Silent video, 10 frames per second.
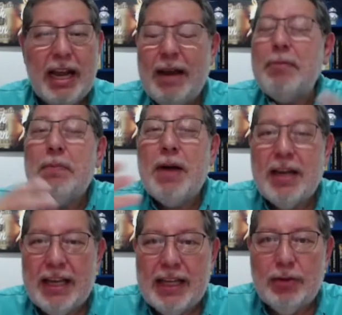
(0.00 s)
everybody
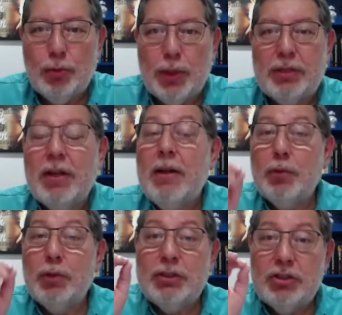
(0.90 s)
can do it
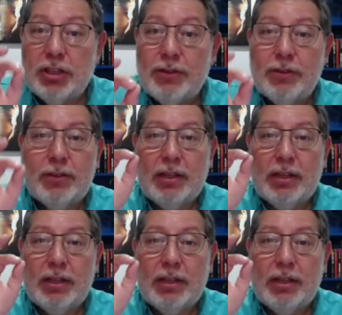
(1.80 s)
with just